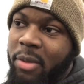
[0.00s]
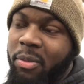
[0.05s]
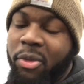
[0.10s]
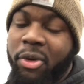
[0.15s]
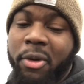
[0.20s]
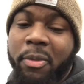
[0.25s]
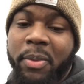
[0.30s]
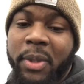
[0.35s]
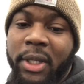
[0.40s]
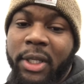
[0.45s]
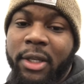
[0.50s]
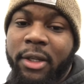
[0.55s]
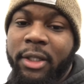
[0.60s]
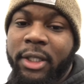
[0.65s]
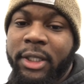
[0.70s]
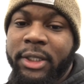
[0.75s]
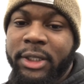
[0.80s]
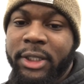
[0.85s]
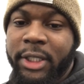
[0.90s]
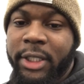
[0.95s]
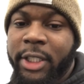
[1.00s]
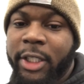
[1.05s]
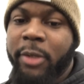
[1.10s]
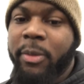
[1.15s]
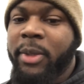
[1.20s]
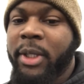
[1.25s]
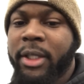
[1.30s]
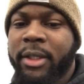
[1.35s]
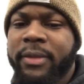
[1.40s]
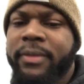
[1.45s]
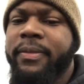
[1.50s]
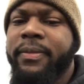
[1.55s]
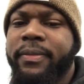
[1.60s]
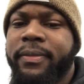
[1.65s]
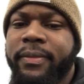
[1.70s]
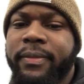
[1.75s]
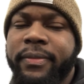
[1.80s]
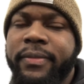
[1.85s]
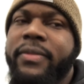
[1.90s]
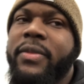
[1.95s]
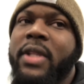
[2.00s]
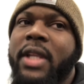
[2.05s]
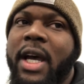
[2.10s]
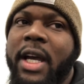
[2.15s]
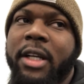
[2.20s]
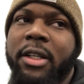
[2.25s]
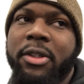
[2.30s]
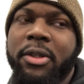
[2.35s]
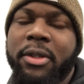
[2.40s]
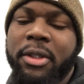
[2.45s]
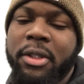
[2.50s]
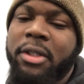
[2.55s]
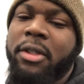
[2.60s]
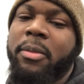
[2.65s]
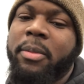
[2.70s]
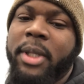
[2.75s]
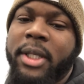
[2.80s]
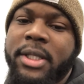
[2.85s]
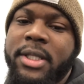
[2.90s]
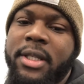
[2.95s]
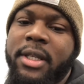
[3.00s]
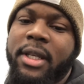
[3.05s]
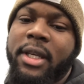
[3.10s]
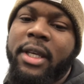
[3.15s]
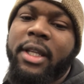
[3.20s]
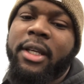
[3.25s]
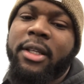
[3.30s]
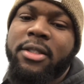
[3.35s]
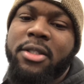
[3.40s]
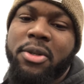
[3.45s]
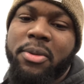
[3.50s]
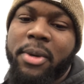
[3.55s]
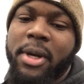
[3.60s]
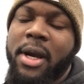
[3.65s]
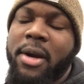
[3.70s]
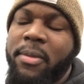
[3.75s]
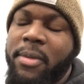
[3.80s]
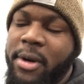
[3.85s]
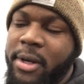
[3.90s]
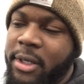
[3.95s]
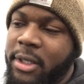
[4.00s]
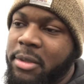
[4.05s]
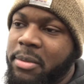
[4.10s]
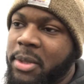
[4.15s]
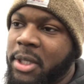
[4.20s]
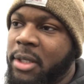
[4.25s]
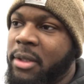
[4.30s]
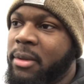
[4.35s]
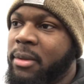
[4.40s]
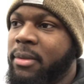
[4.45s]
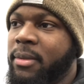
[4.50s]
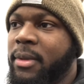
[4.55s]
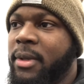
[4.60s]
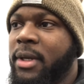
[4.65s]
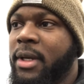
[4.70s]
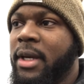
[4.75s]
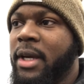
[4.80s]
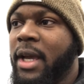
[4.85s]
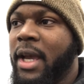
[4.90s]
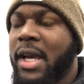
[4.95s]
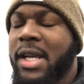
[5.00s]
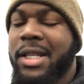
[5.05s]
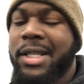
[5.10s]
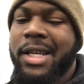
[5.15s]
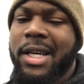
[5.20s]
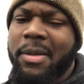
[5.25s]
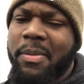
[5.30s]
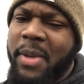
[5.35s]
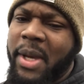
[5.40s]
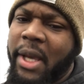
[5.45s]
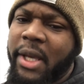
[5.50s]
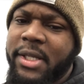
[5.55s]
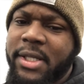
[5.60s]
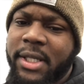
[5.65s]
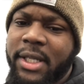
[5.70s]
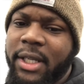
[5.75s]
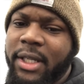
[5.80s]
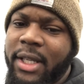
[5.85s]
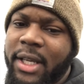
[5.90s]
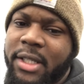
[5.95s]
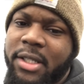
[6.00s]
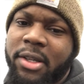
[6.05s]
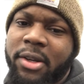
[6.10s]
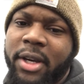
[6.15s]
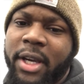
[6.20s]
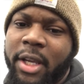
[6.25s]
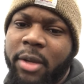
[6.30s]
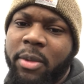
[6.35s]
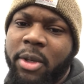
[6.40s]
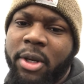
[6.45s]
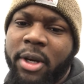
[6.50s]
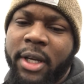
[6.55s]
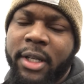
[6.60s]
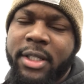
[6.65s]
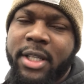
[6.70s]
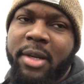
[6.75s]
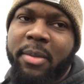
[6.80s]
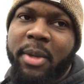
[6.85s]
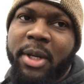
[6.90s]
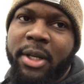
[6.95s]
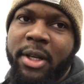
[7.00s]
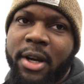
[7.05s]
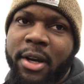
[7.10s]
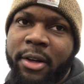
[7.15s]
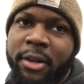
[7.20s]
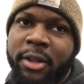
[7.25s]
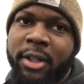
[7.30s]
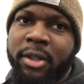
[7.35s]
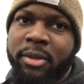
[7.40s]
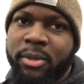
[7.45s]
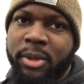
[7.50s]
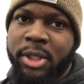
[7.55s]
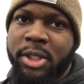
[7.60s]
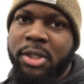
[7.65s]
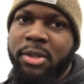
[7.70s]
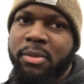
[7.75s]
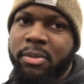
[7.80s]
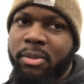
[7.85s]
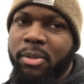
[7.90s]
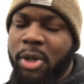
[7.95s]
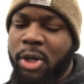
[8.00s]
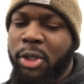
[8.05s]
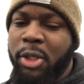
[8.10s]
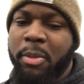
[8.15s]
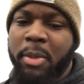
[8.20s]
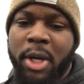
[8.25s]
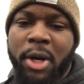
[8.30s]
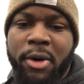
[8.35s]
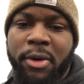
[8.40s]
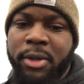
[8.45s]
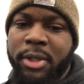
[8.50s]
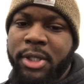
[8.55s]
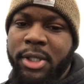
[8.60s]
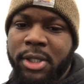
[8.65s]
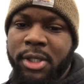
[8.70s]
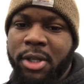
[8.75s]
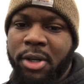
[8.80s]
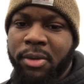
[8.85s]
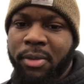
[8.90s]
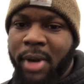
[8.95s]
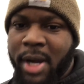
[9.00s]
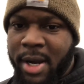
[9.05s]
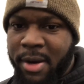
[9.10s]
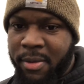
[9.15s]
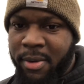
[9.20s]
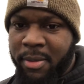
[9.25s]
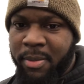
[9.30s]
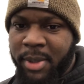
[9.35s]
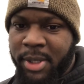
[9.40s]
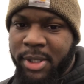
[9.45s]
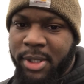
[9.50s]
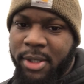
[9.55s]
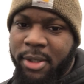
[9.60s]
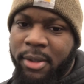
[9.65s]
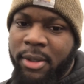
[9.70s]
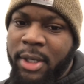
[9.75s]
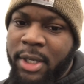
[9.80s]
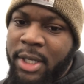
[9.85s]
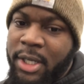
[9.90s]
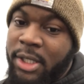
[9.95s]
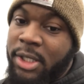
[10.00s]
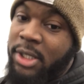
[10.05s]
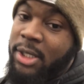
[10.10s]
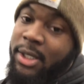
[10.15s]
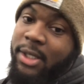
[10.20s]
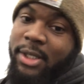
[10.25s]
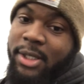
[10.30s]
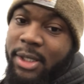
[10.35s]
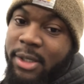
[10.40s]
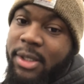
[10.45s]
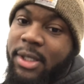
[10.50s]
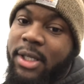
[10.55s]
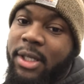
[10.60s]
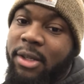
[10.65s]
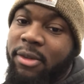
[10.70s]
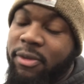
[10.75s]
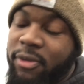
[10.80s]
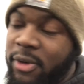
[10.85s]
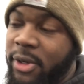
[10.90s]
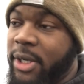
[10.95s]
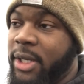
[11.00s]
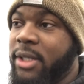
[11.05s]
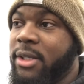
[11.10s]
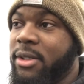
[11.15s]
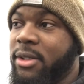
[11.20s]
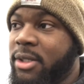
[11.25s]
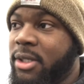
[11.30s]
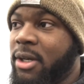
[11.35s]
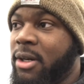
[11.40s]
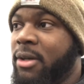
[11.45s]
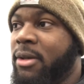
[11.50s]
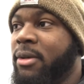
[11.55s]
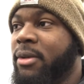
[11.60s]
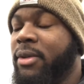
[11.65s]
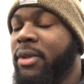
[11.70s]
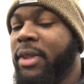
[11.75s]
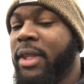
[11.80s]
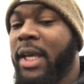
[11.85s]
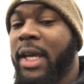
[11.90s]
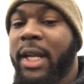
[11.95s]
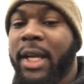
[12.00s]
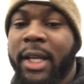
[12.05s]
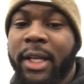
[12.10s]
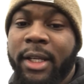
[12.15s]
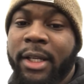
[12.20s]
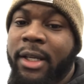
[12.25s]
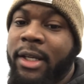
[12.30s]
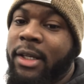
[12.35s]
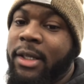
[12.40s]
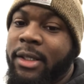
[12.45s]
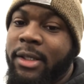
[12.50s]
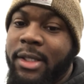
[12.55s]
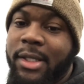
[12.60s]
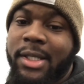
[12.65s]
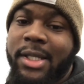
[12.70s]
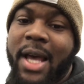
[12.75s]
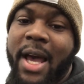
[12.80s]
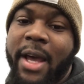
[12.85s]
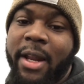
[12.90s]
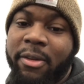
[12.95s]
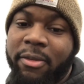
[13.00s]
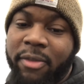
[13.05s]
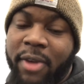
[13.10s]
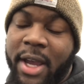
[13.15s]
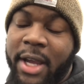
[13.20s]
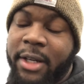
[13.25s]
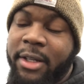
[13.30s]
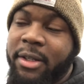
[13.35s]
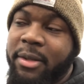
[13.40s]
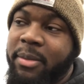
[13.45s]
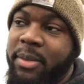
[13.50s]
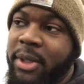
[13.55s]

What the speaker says: I'm real picky on the interior, but I can do a little bit to get it to where I want it to be. And it got a back seat. That's all right. You know, I can take my daughter in it, which only my oldest is gonna ride with me, so she can still sit in the front. So that ain't a deciding factor.